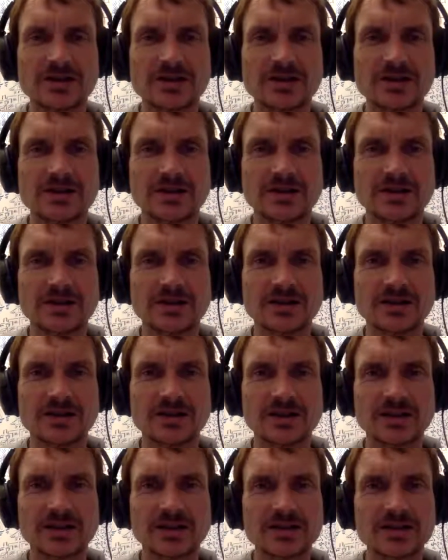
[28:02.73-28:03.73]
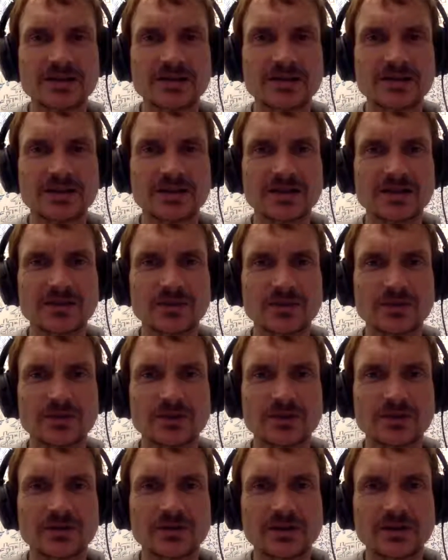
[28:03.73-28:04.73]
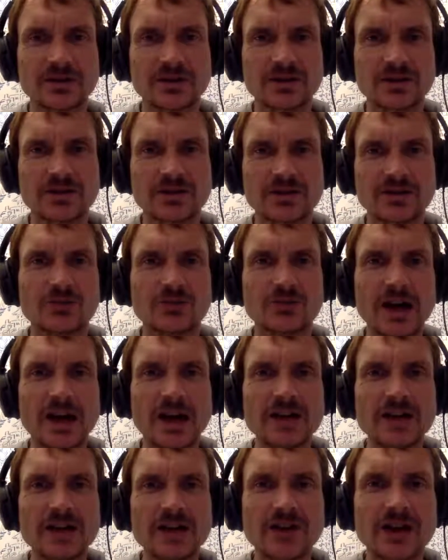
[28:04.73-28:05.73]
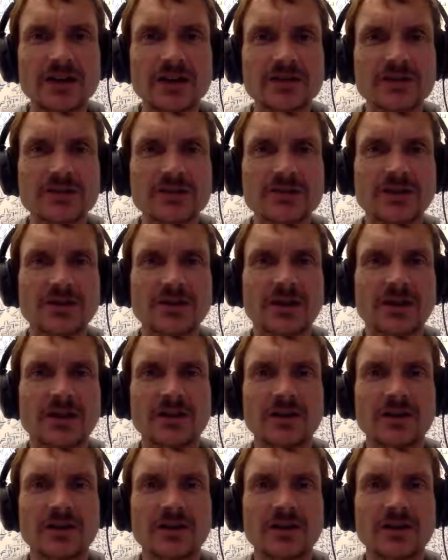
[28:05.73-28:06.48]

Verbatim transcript: that the Nazis kind of were the grandfathers of.